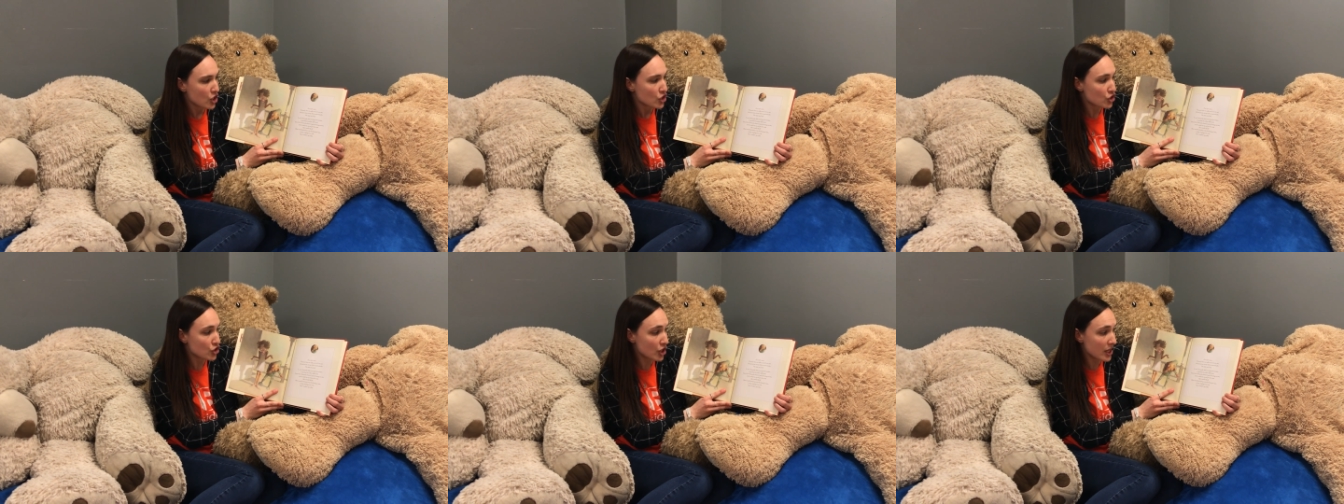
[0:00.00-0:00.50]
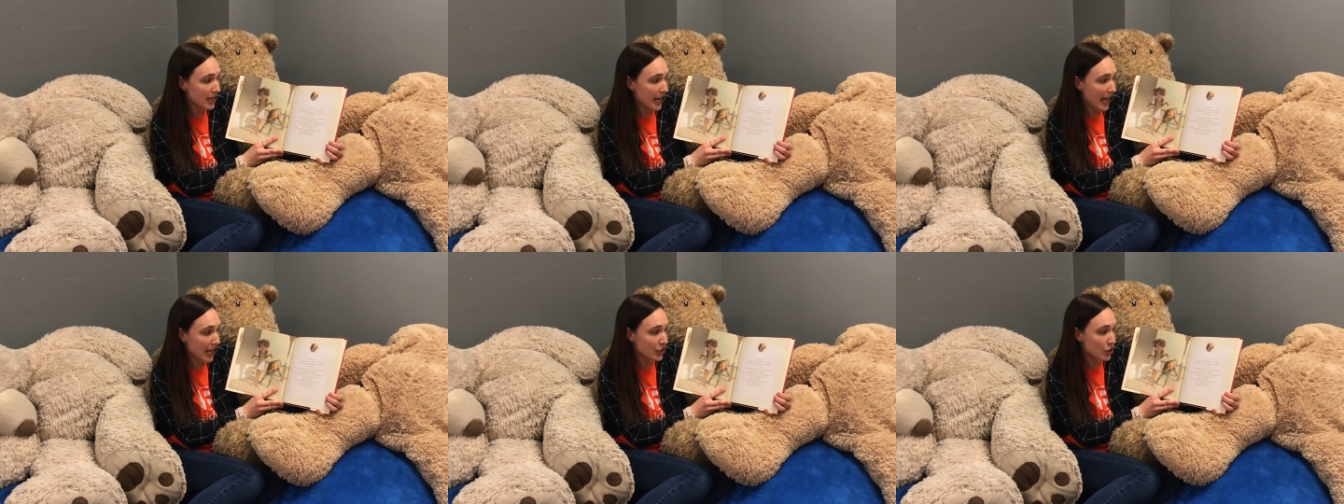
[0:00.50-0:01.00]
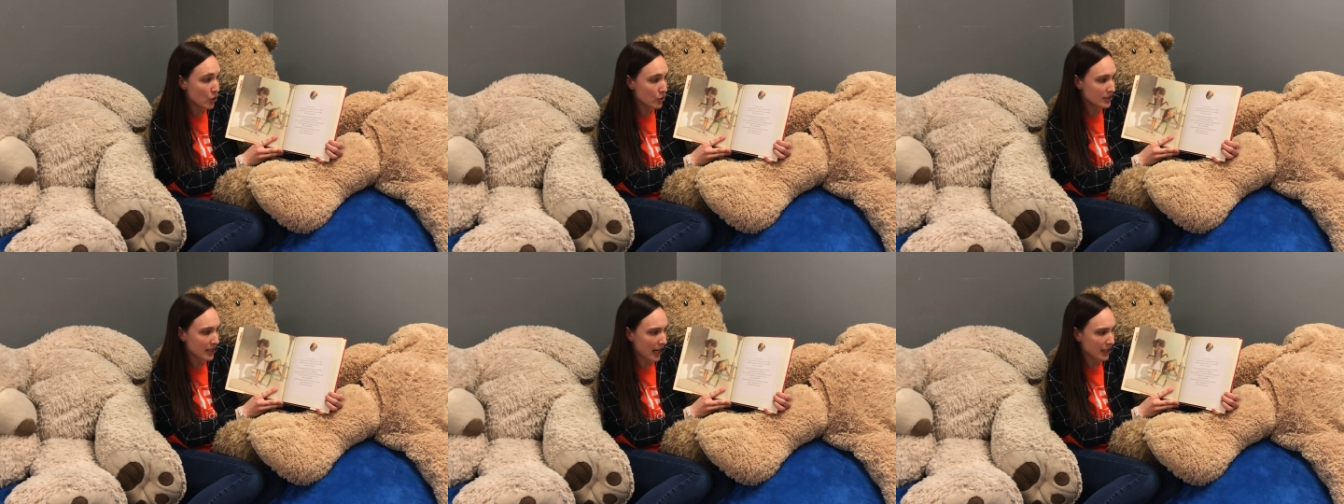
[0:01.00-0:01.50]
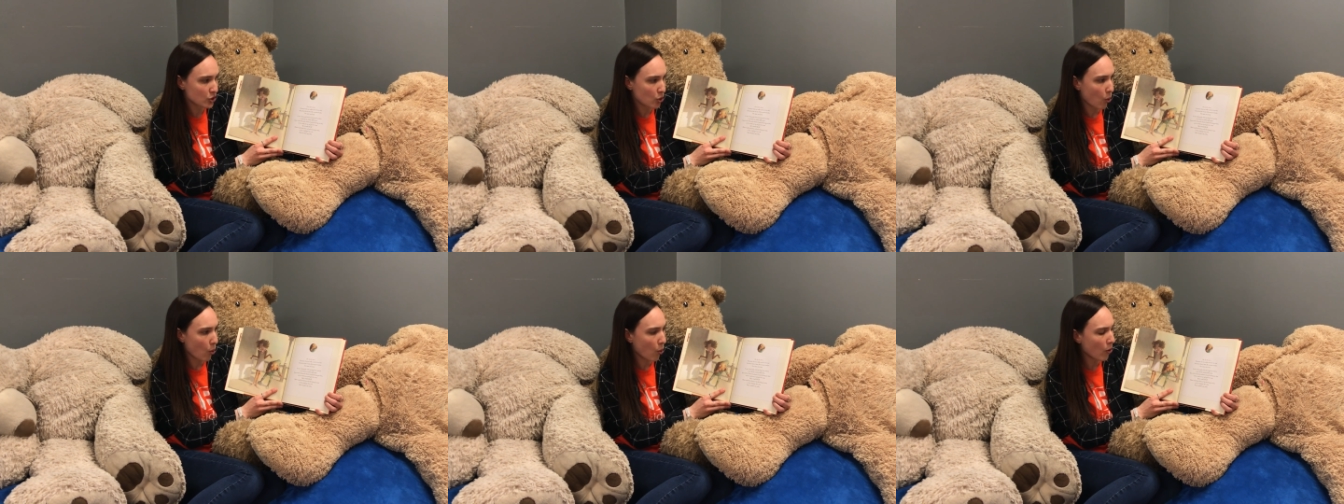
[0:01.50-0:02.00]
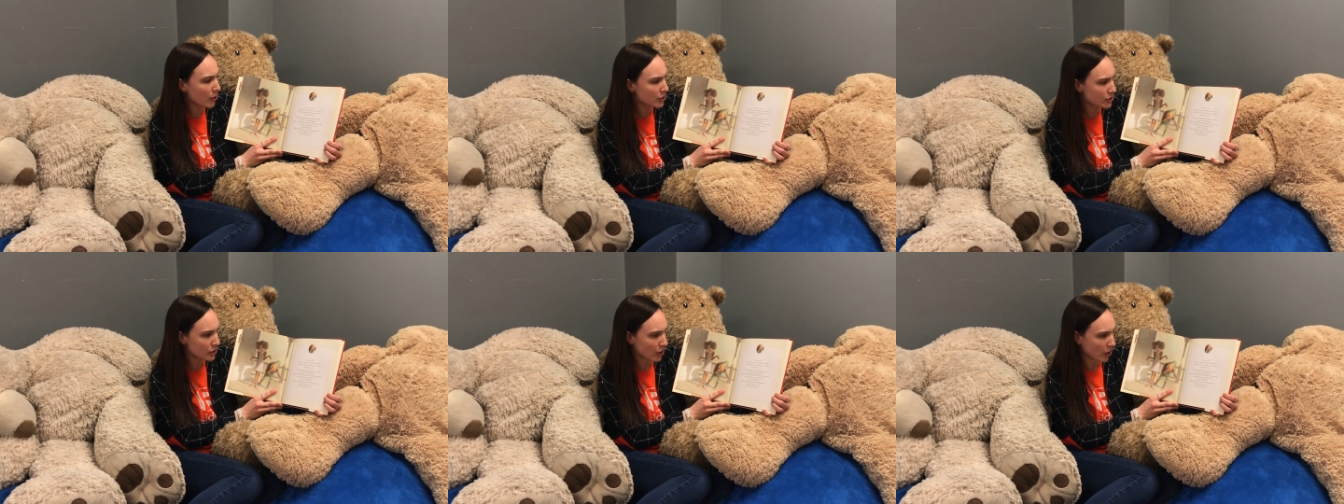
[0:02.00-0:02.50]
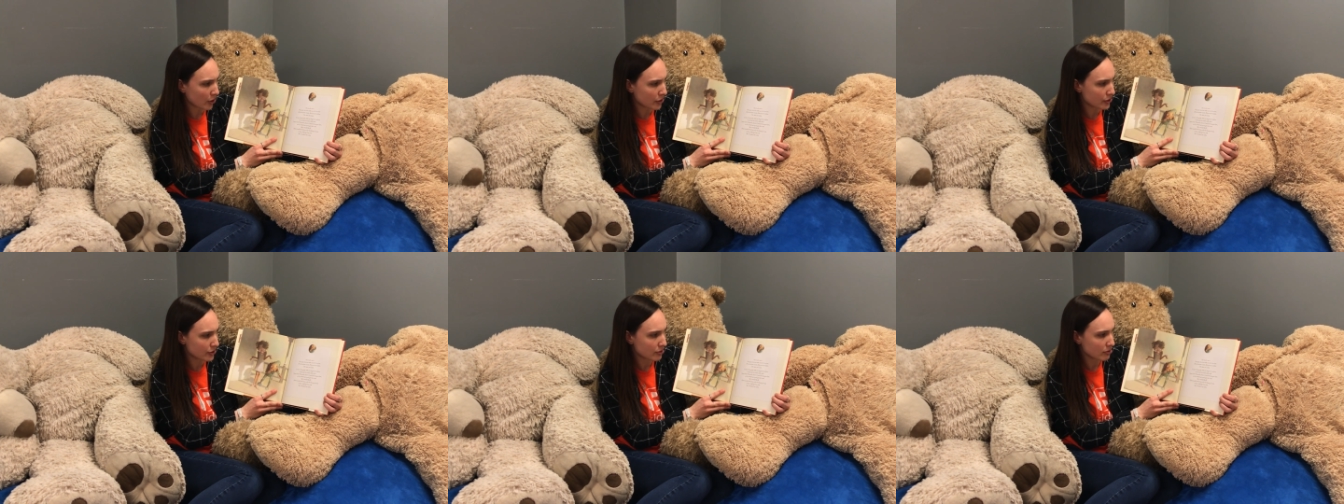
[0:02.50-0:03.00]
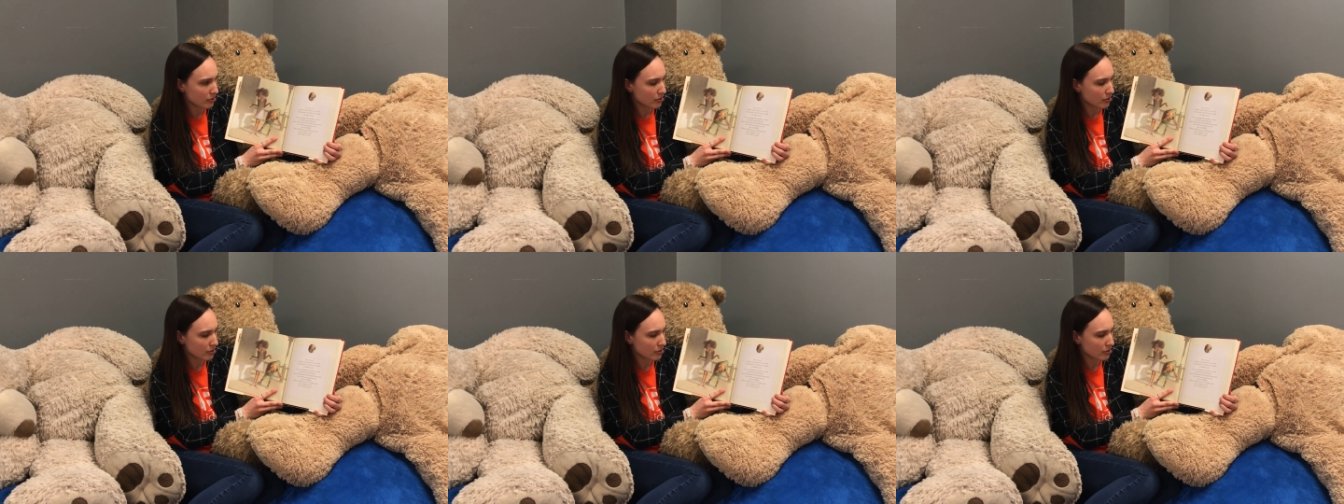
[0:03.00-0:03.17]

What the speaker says: She had no dots or stars.